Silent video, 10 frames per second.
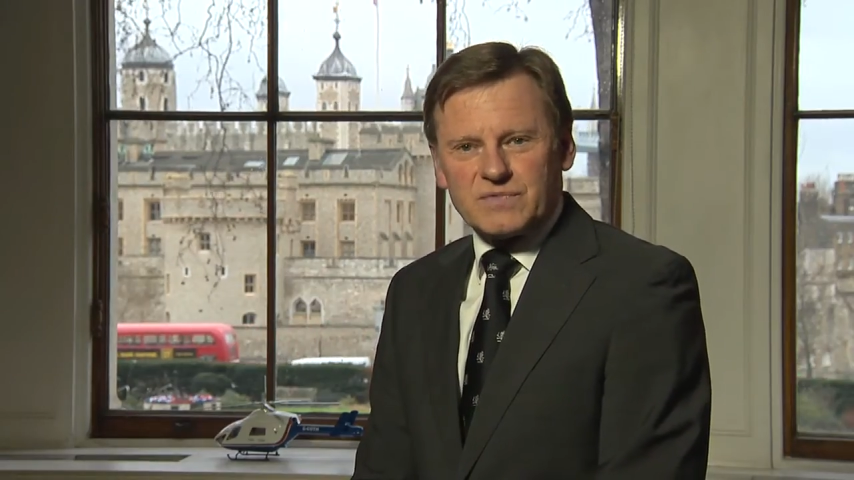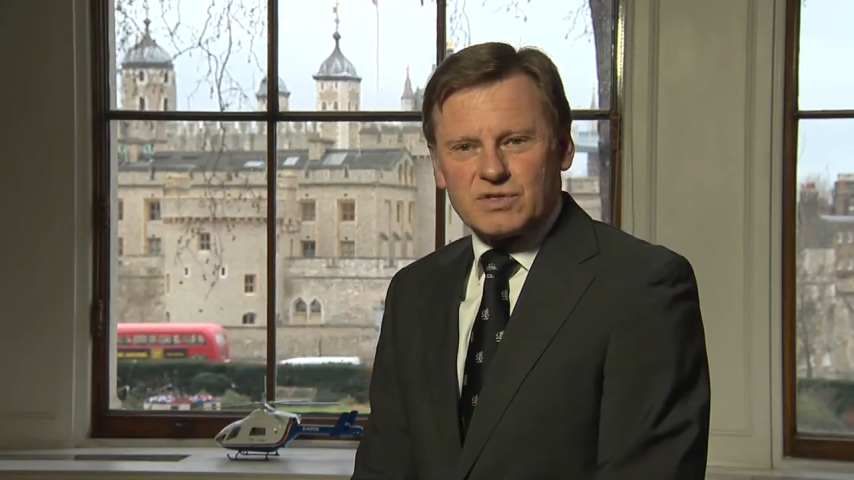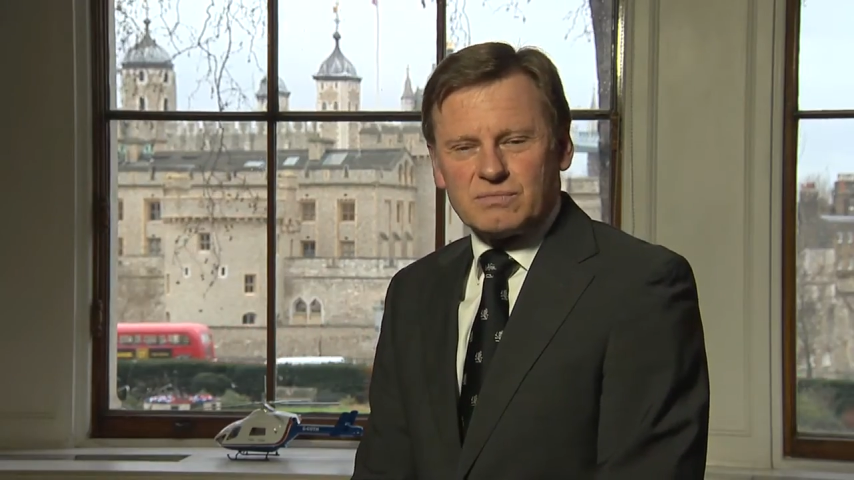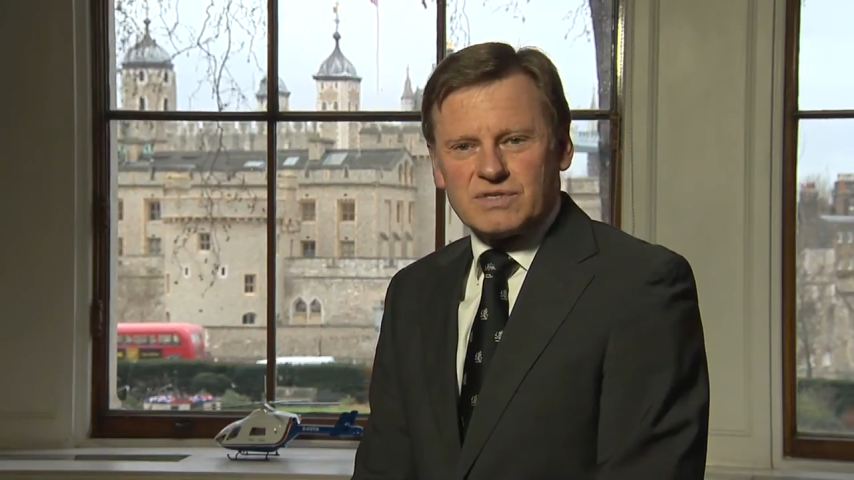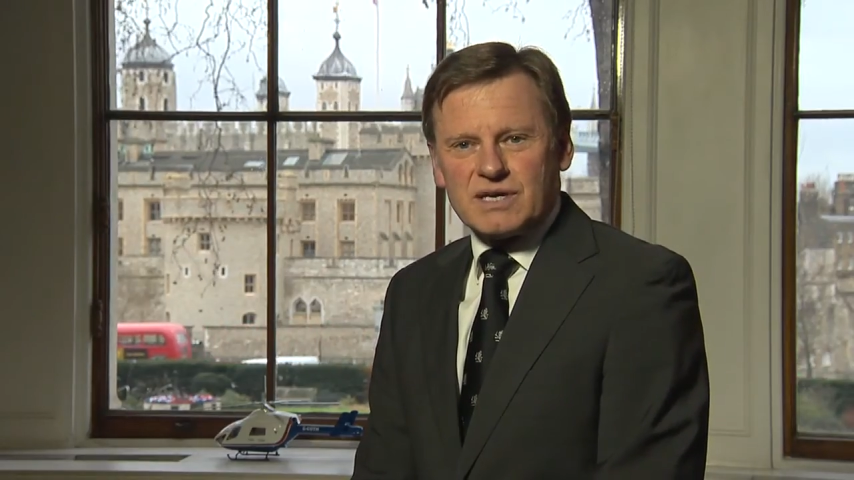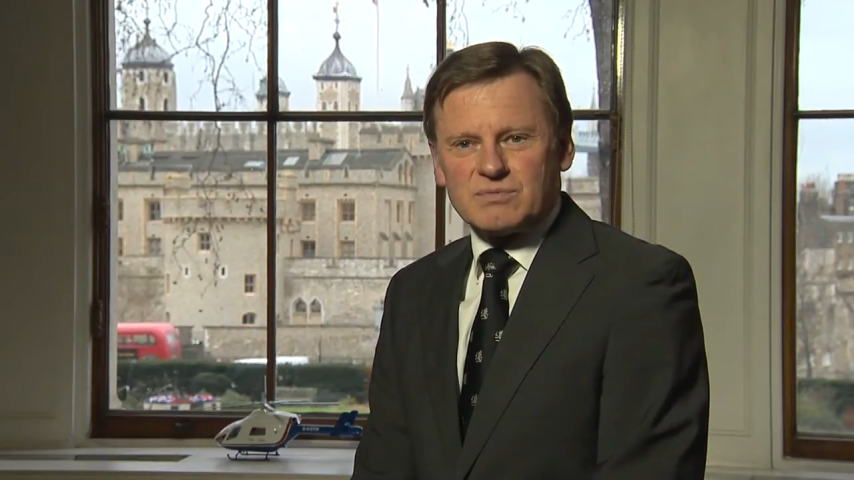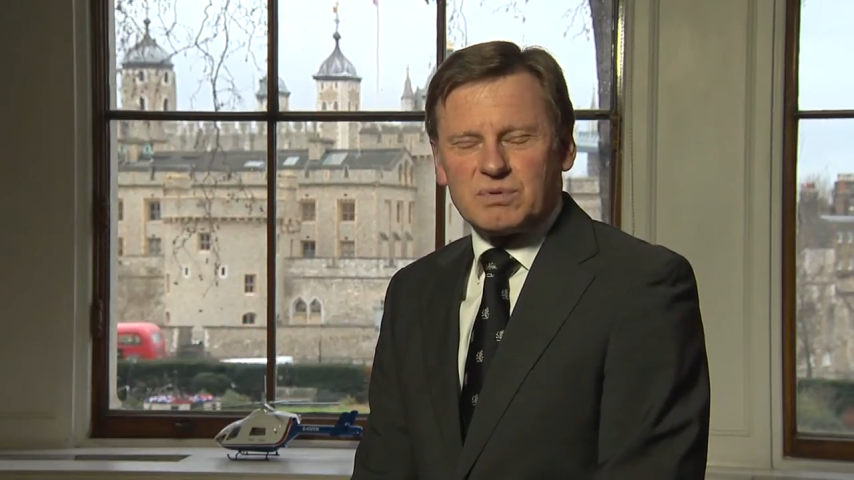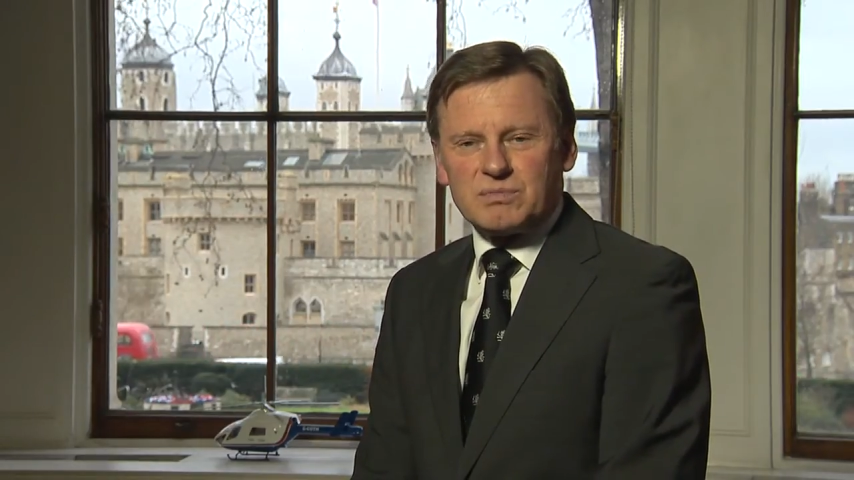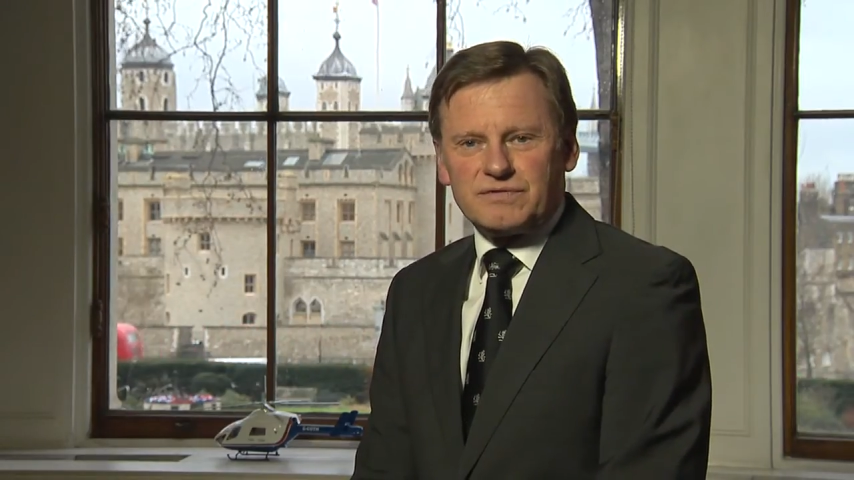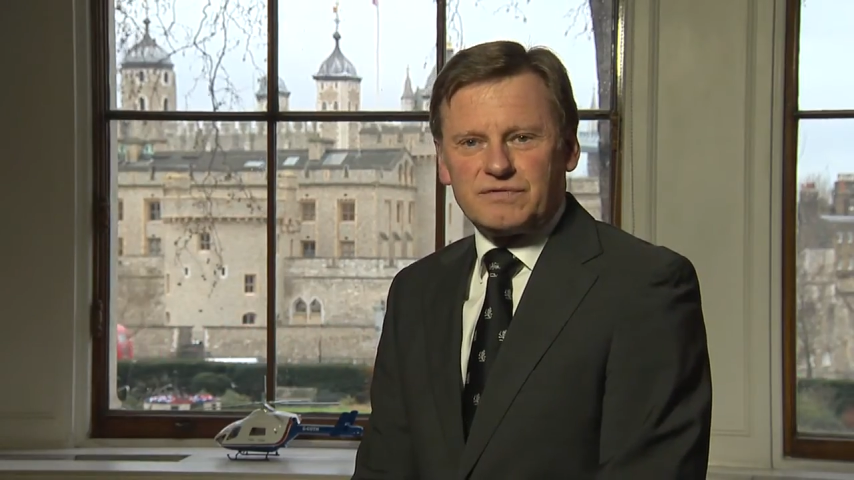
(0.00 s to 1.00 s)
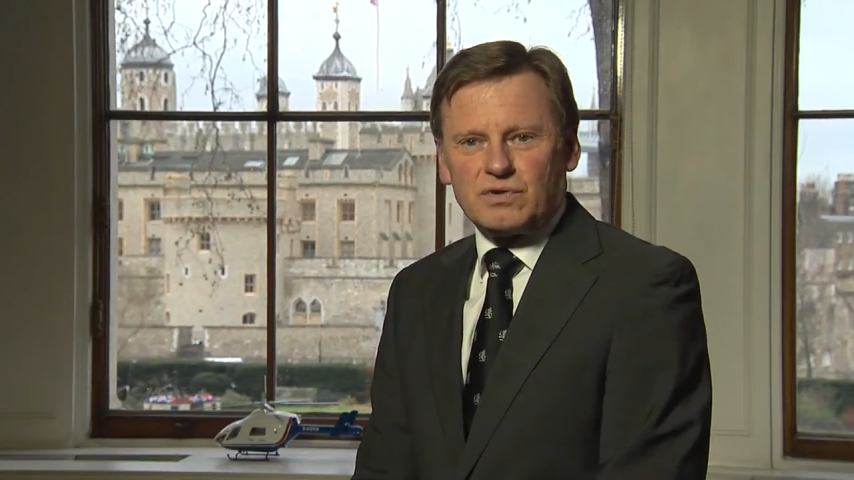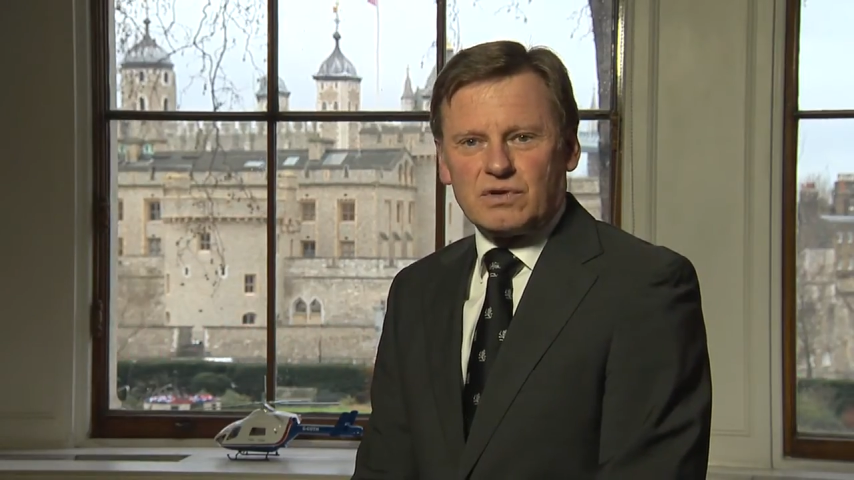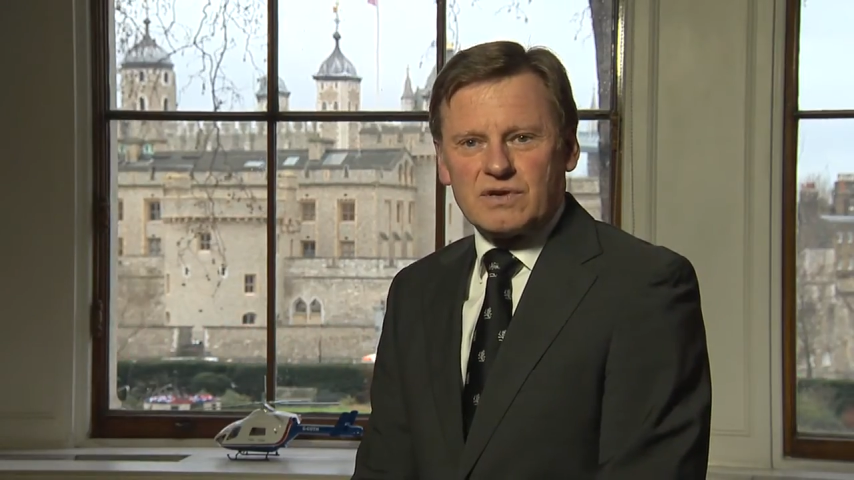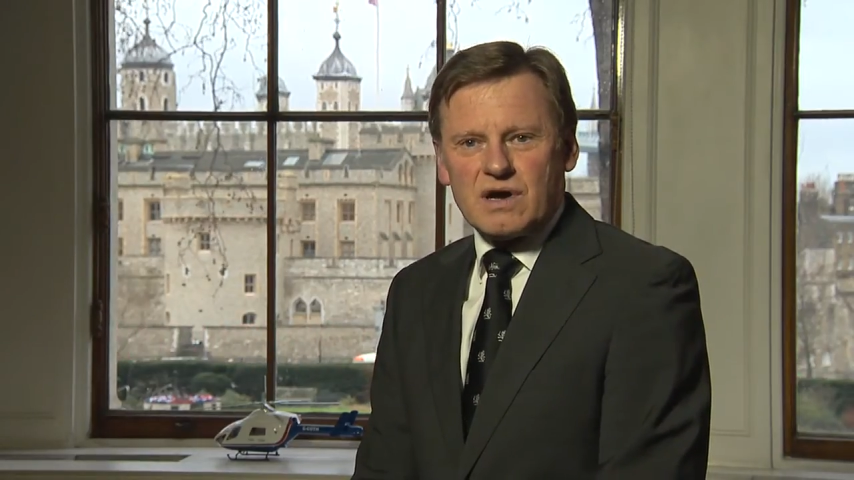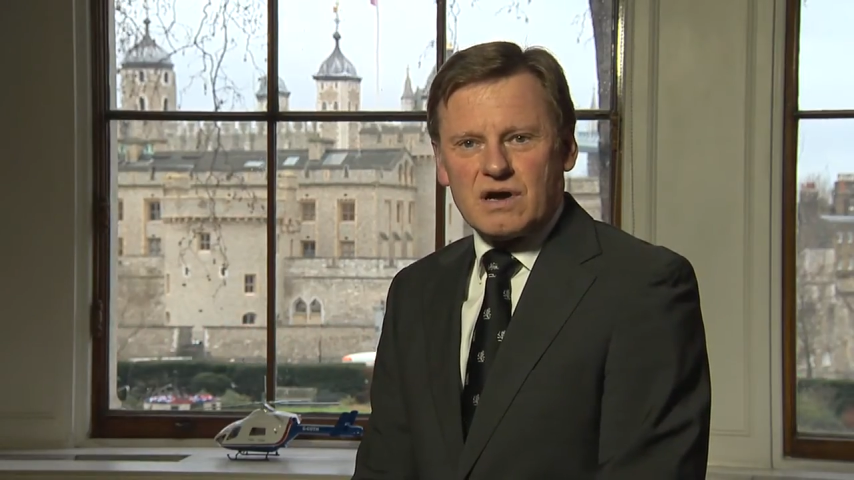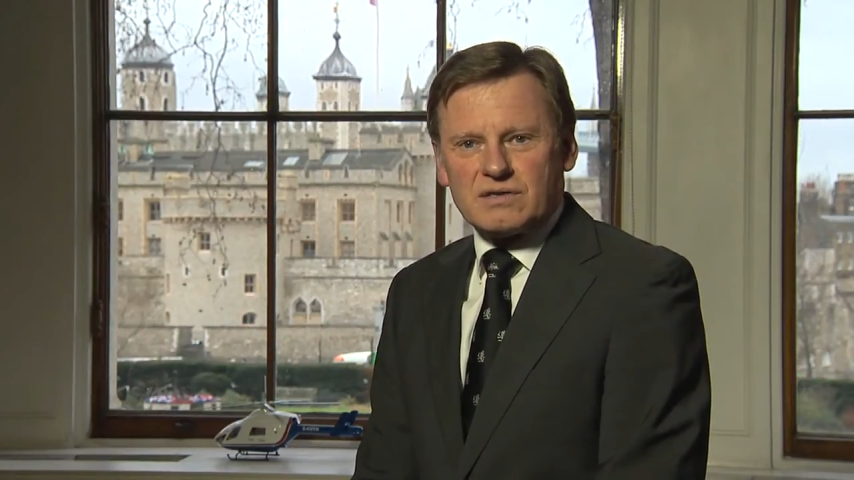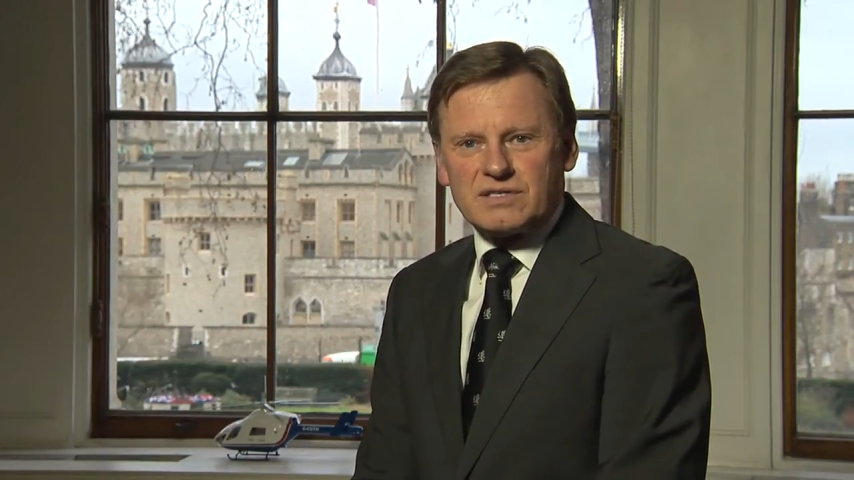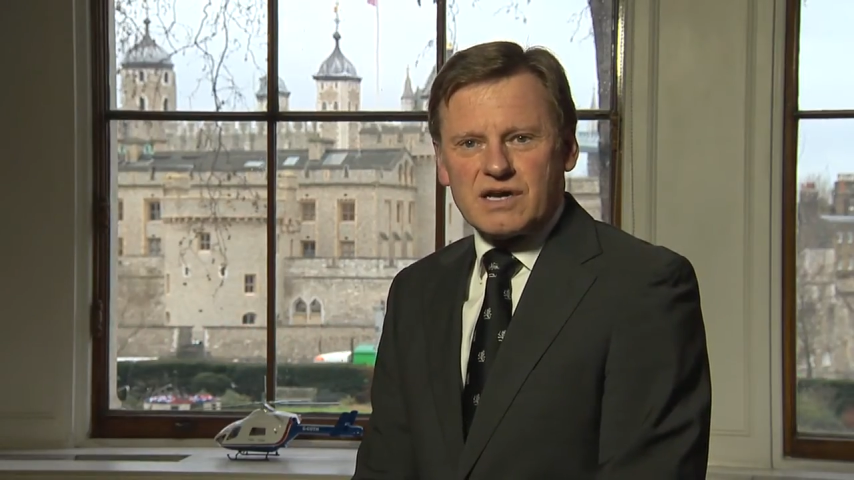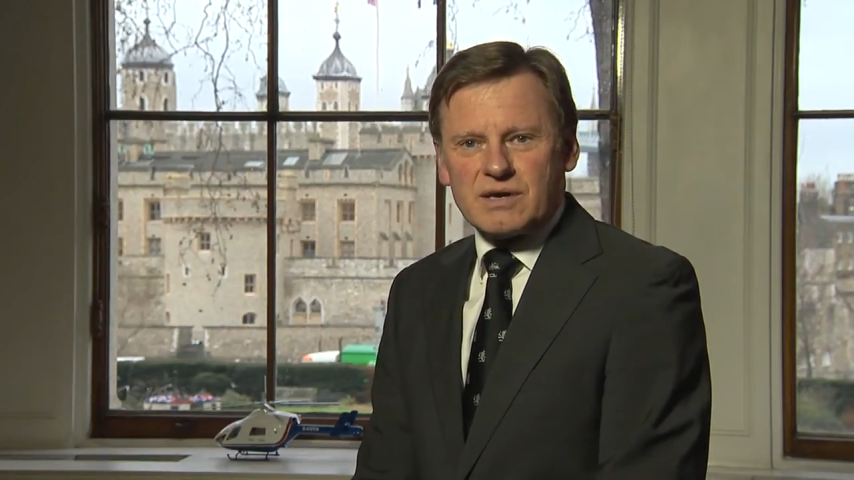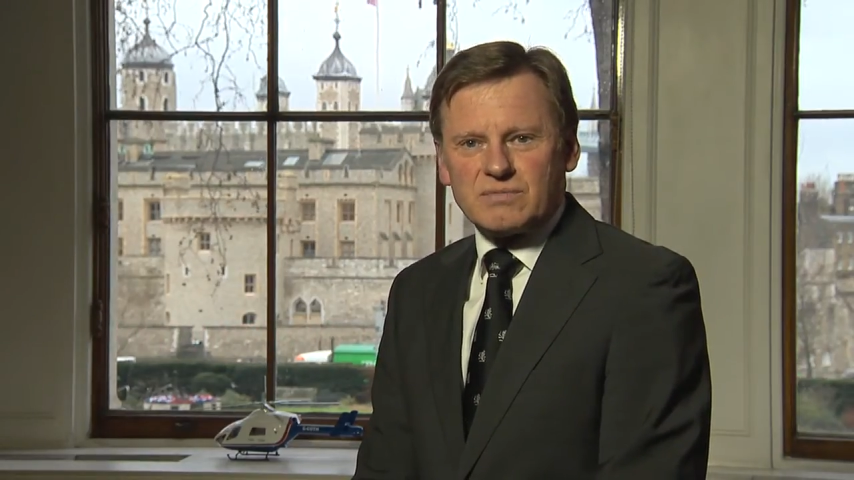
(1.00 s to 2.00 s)
sometimes people fall on hard
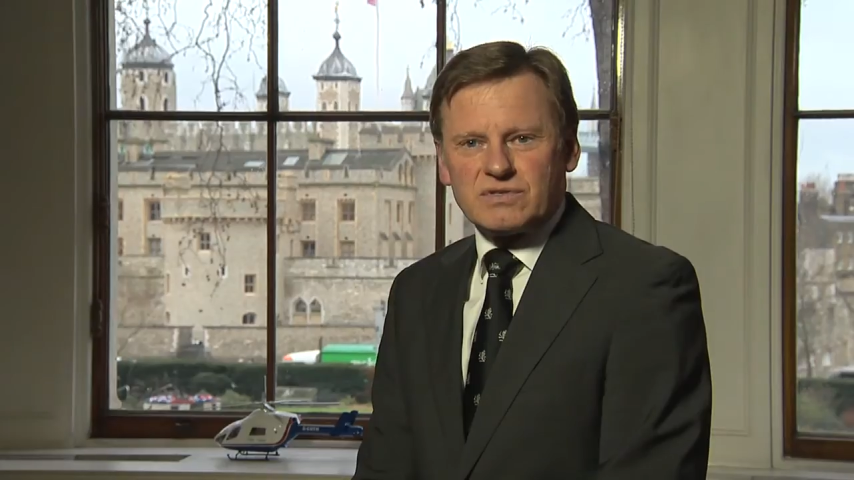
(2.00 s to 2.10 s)
times,